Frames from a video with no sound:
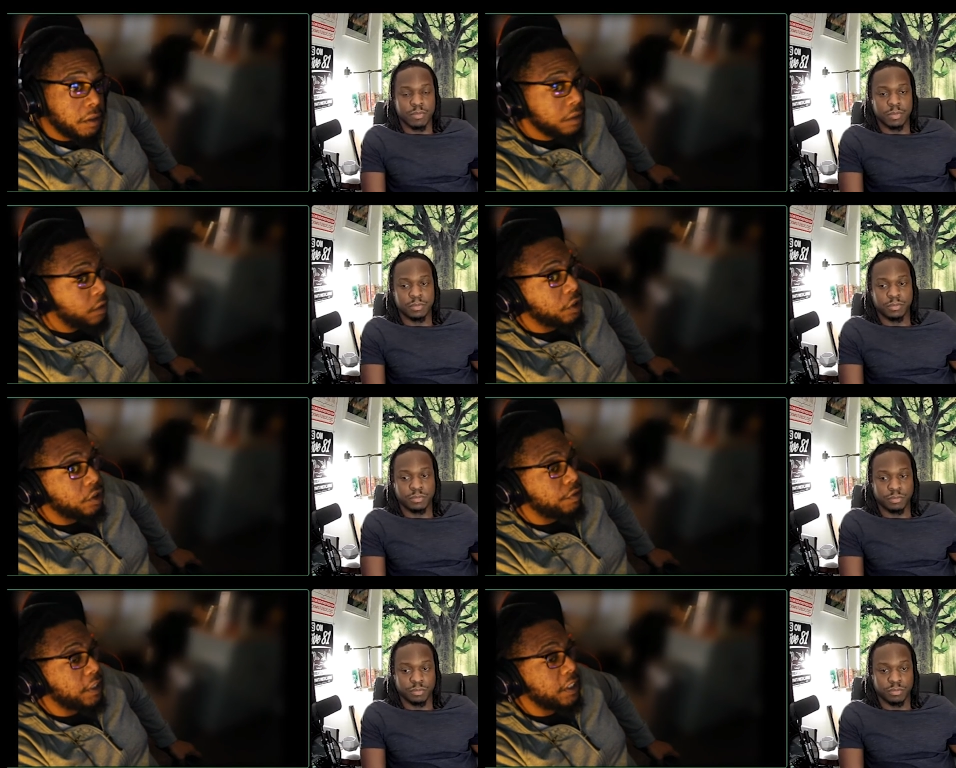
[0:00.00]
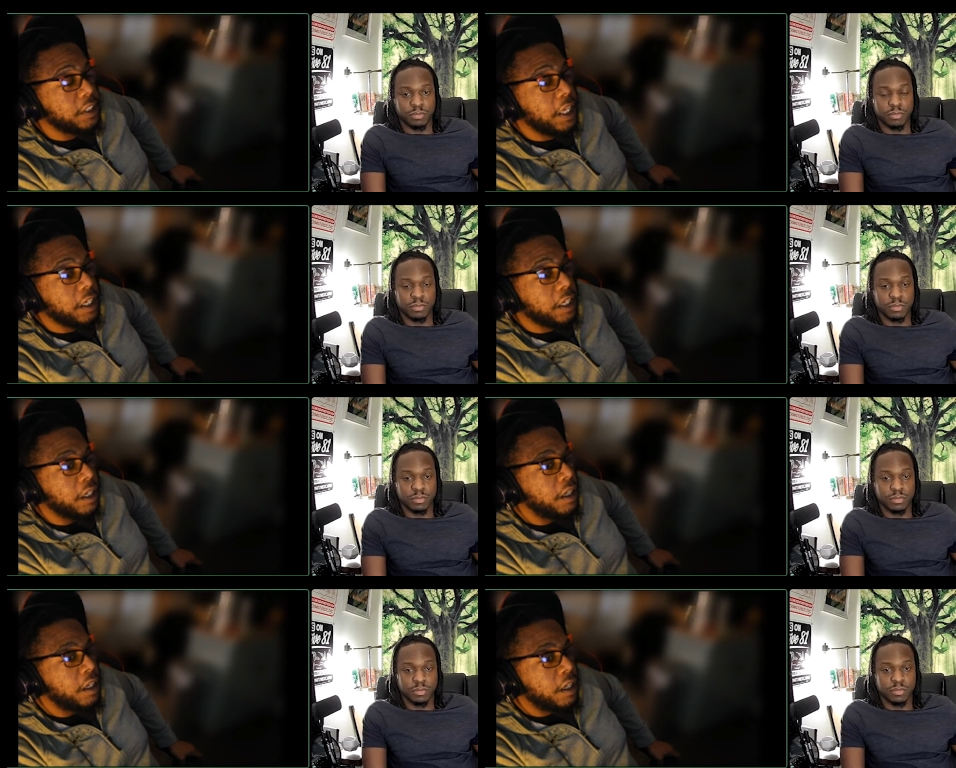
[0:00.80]
Speaker 1: just strictly
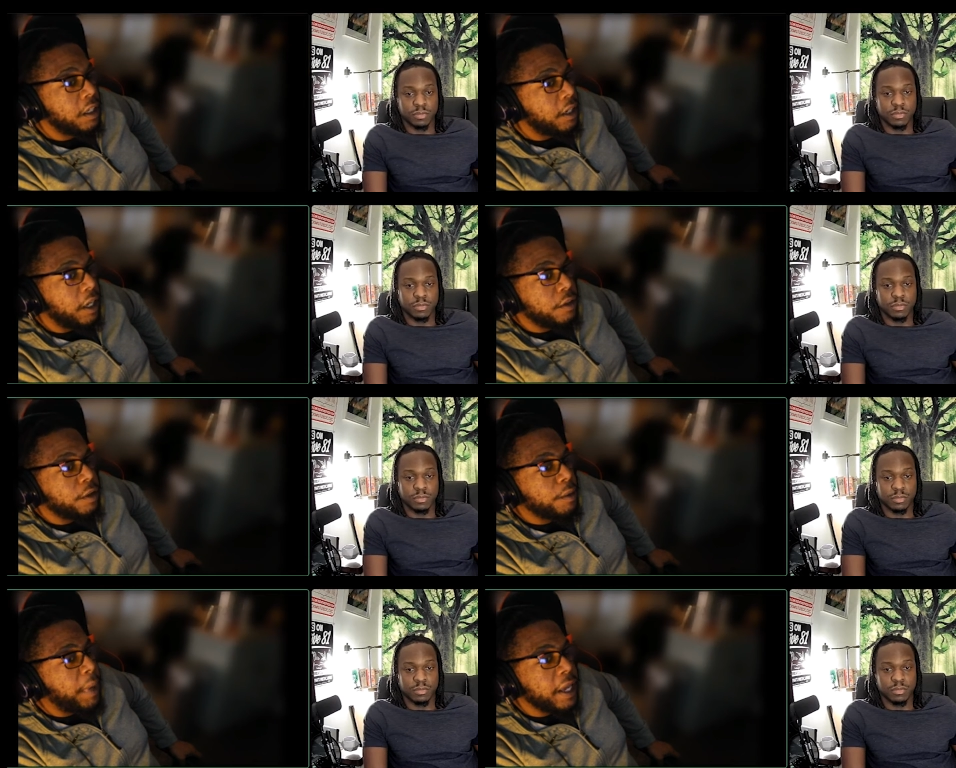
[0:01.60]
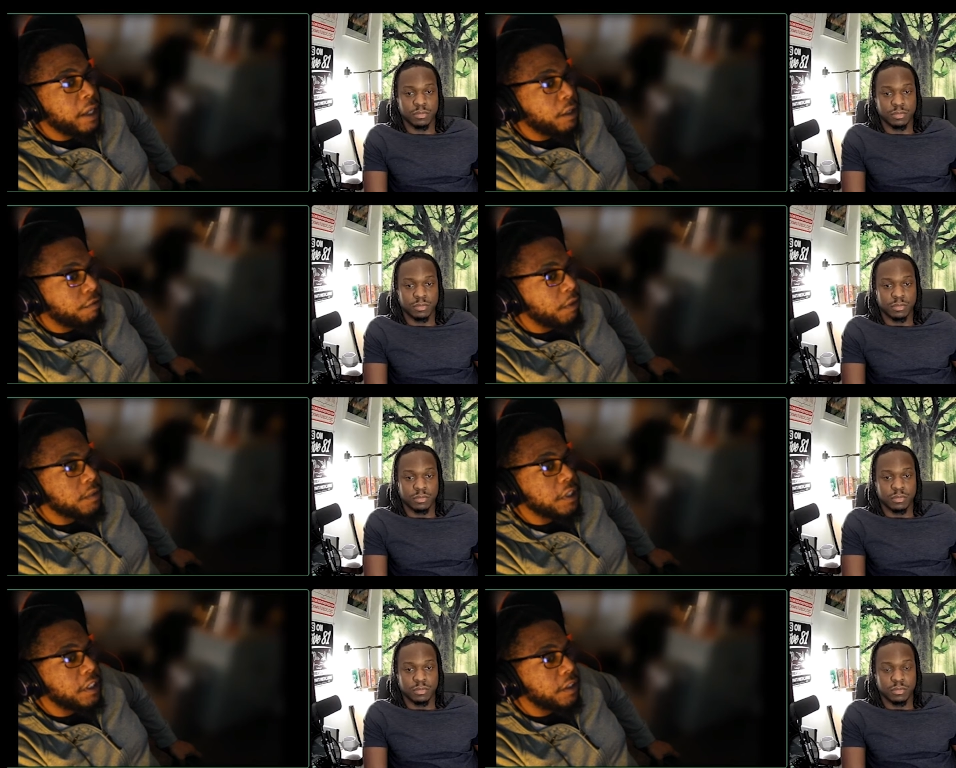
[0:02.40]
staking like you can buy a
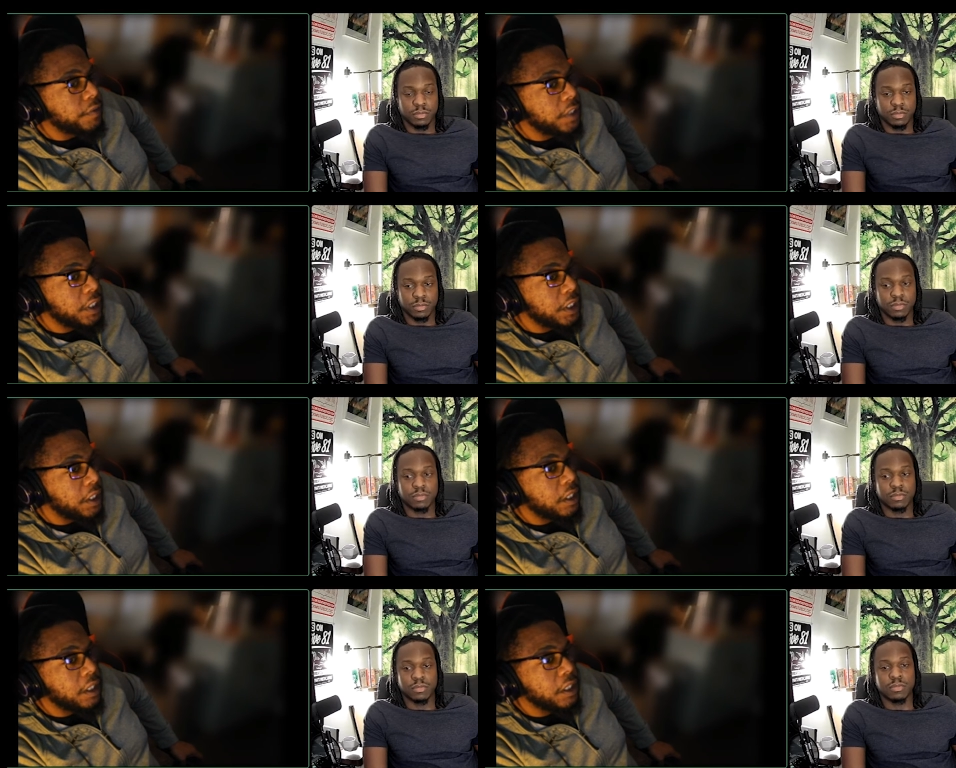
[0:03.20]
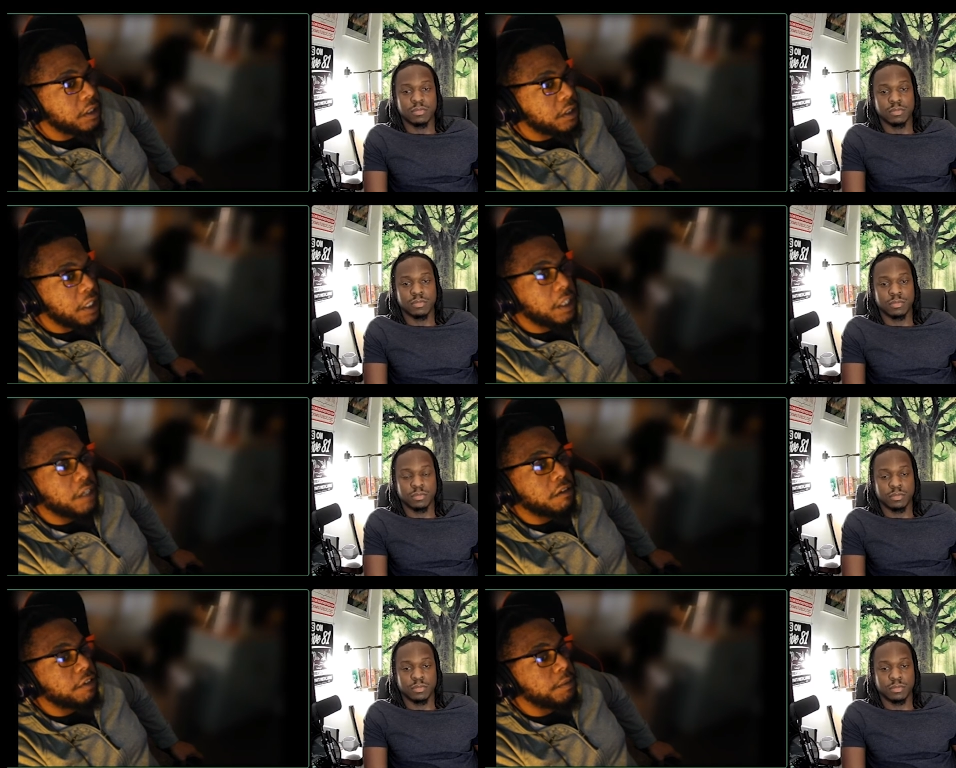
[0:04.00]
Creeps NFT and then
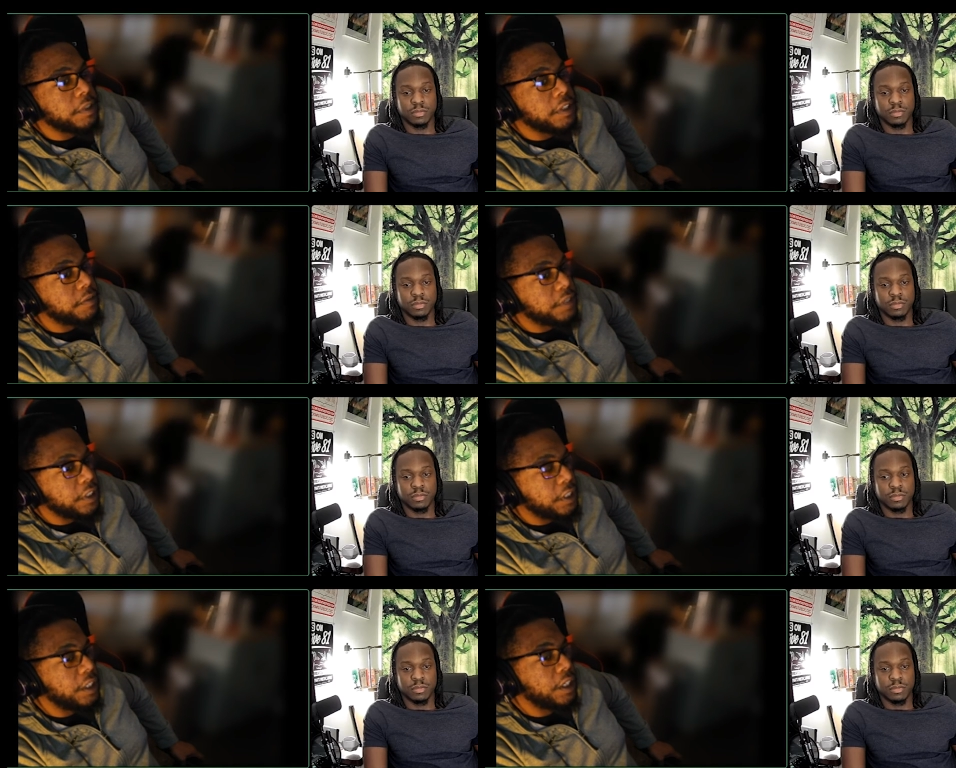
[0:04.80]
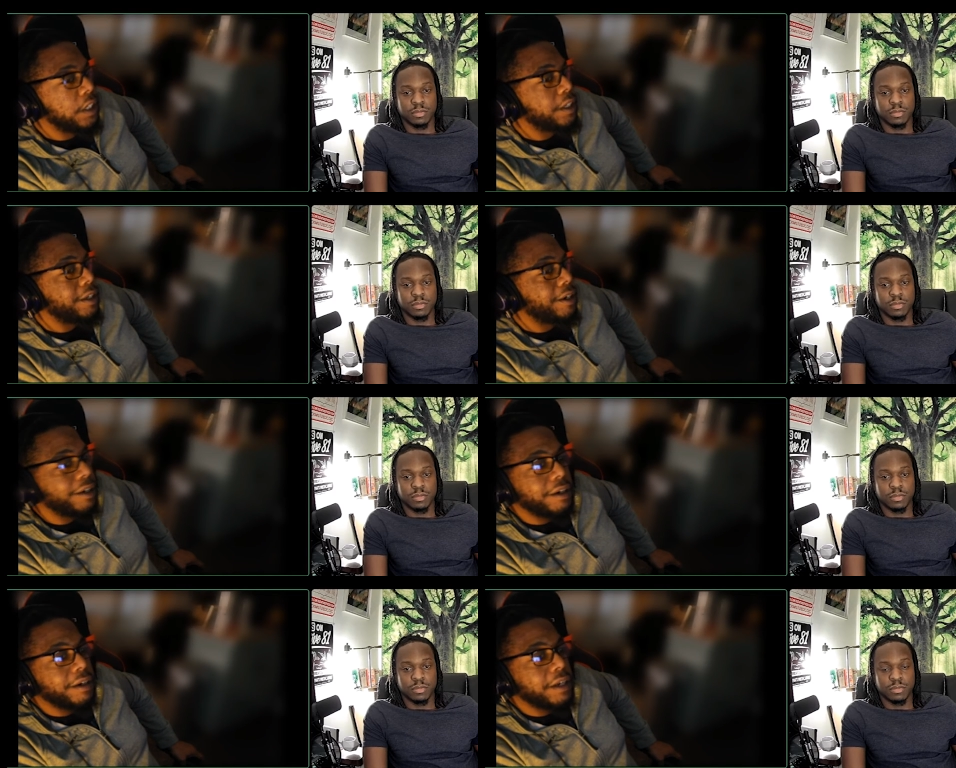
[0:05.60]
stake your Creeps NFT and then
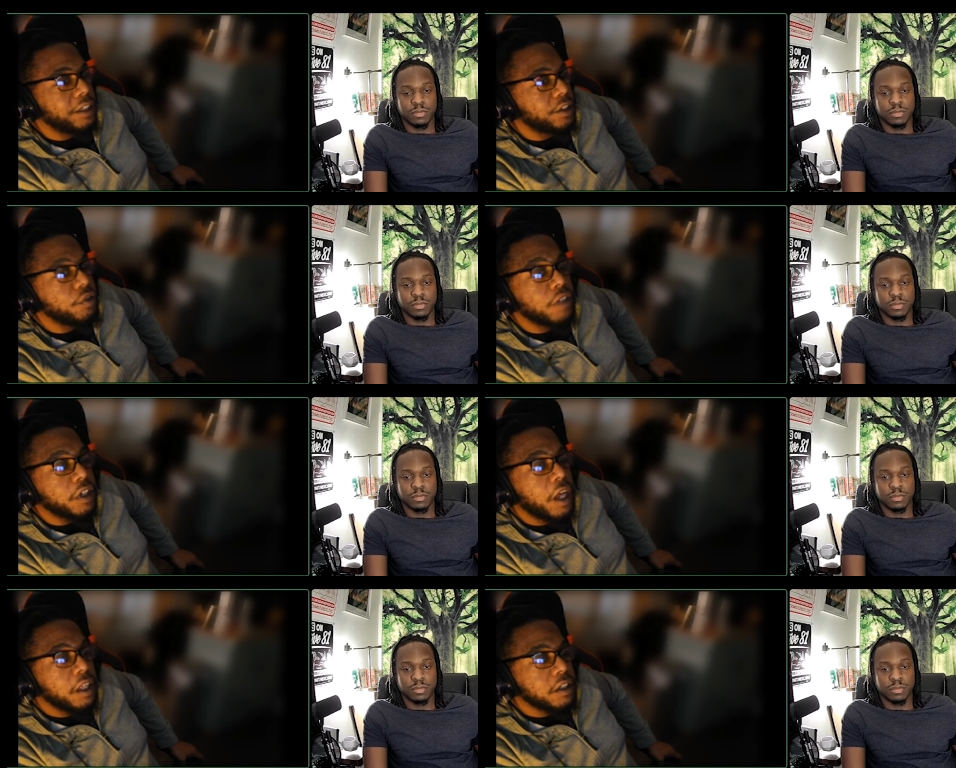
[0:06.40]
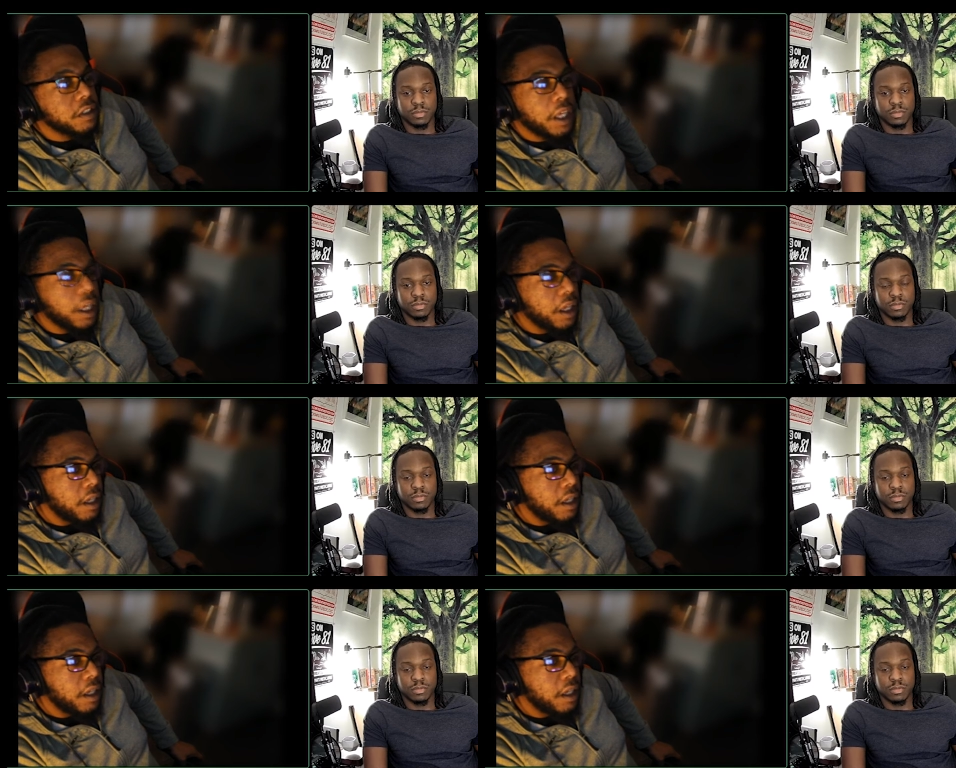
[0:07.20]
earn like two hundred dollars a day.